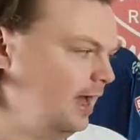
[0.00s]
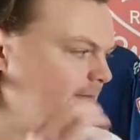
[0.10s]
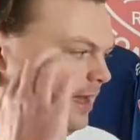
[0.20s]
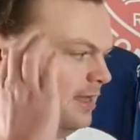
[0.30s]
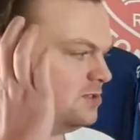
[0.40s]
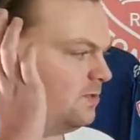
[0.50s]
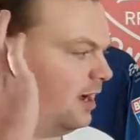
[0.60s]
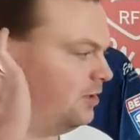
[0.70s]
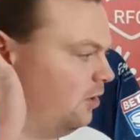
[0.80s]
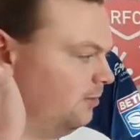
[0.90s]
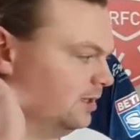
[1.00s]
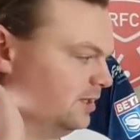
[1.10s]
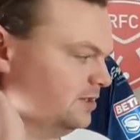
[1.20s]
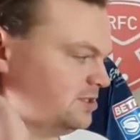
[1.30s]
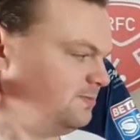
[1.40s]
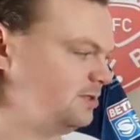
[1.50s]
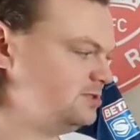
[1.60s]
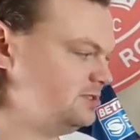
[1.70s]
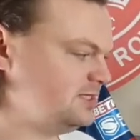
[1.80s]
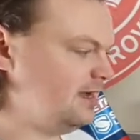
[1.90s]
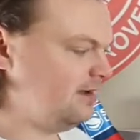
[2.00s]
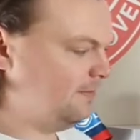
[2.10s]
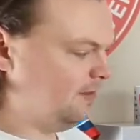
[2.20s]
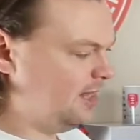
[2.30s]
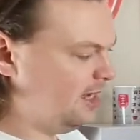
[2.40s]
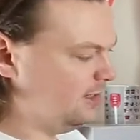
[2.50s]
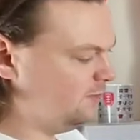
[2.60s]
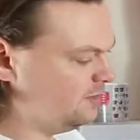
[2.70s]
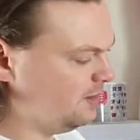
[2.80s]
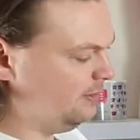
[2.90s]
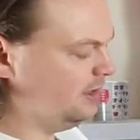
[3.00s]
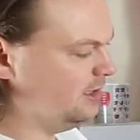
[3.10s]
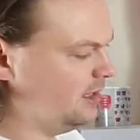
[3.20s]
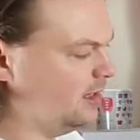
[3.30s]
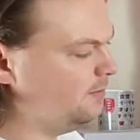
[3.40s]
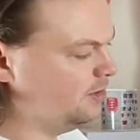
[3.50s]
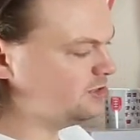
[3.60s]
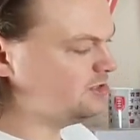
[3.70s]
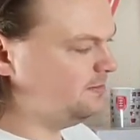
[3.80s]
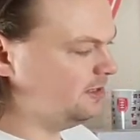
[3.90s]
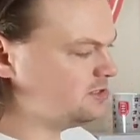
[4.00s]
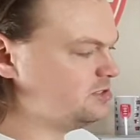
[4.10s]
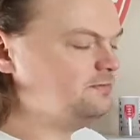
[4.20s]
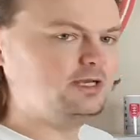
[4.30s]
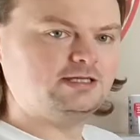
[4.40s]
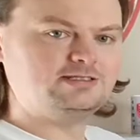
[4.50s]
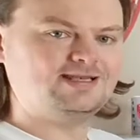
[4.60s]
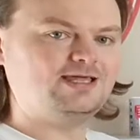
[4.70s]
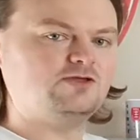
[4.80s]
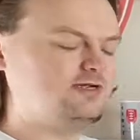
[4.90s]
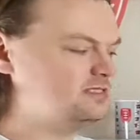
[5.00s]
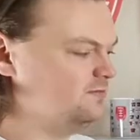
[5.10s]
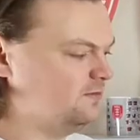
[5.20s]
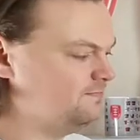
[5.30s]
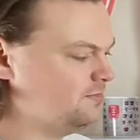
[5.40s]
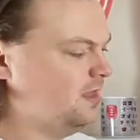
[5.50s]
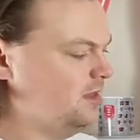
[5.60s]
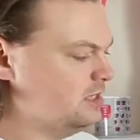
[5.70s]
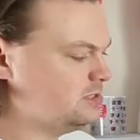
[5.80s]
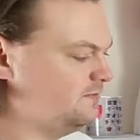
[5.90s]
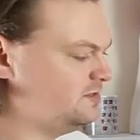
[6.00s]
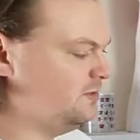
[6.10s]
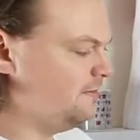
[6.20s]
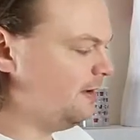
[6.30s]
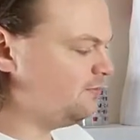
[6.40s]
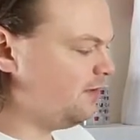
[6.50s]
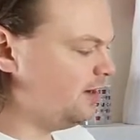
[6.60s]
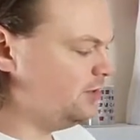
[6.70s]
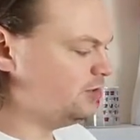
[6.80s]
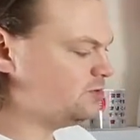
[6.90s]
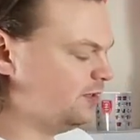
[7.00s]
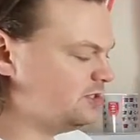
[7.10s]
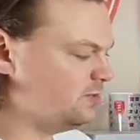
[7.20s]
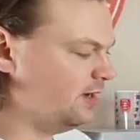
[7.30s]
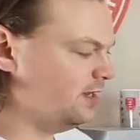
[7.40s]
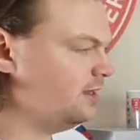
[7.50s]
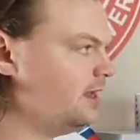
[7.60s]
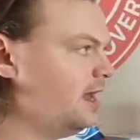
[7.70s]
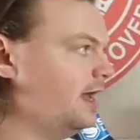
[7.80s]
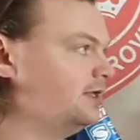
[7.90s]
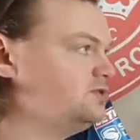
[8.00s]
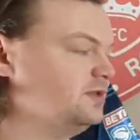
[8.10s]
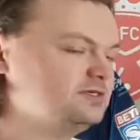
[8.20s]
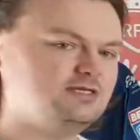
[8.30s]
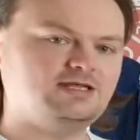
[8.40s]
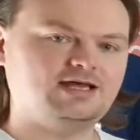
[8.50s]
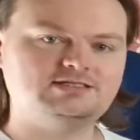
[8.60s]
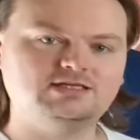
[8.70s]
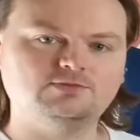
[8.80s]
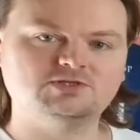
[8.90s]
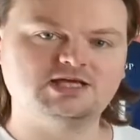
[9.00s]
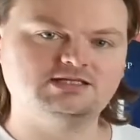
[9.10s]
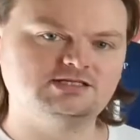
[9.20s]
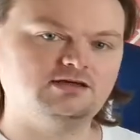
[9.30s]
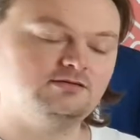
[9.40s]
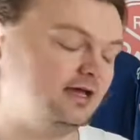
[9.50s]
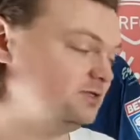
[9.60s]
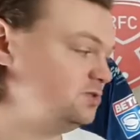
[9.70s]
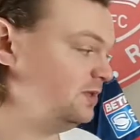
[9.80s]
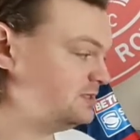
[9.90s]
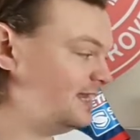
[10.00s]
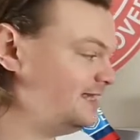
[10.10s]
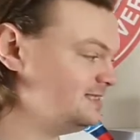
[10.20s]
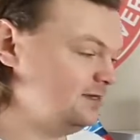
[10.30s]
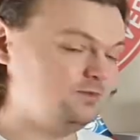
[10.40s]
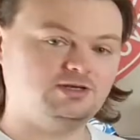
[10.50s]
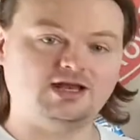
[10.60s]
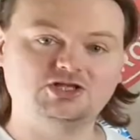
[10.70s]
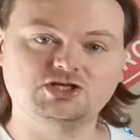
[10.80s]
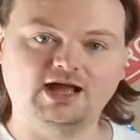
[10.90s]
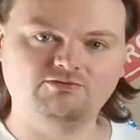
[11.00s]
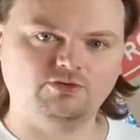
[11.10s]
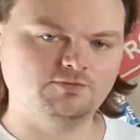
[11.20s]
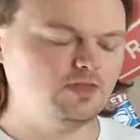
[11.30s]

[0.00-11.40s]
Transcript: Hence why normally these sponsors are applied with an applique opposed to being submulated like the rest of them. So obviously we had Bad Rhino in 2020, 2019 was Heta, 2018 we didn't actually have one.